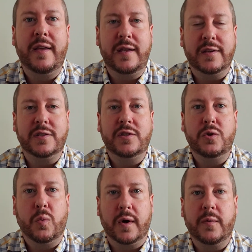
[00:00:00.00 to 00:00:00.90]
is to
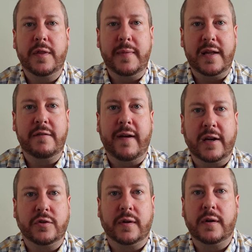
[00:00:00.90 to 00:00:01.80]
work with a
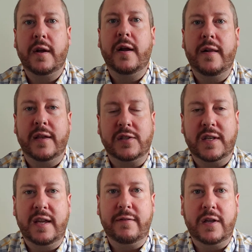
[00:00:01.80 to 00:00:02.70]
manufacturer that's
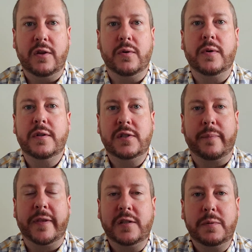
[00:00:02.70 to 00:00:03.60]
giving you
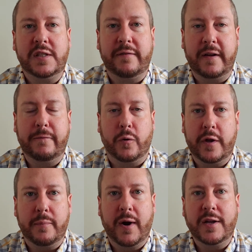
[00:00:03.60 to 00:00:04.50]
something specific for your
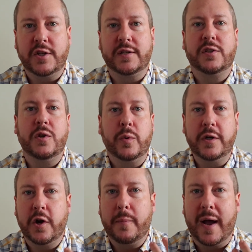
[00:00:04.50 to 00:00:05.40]
project. So you wouldn't
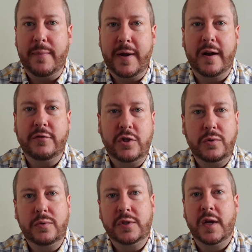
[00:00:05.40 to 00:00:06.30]
go buy a pair of
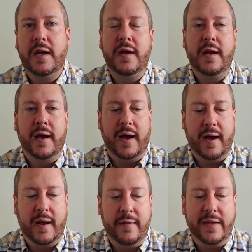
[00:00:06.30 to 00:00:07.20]
shoes
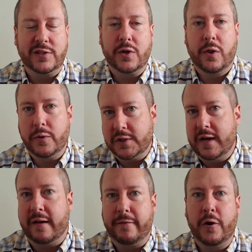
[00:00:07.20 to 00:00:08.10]
that's close
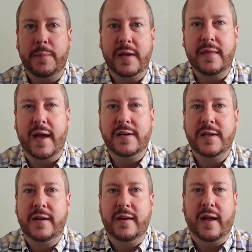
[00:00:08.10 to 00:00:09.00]
enough, hoping that
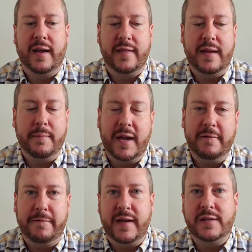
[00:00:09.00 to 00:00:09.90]
they might
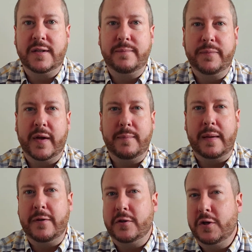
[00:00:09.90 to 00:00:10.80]
fit.
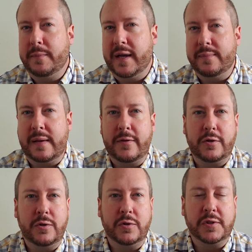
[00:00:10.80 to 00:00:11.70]
Maybe they're too big, maybe they're
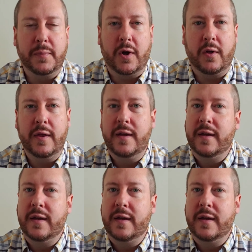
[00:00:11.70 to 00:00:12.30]
too small.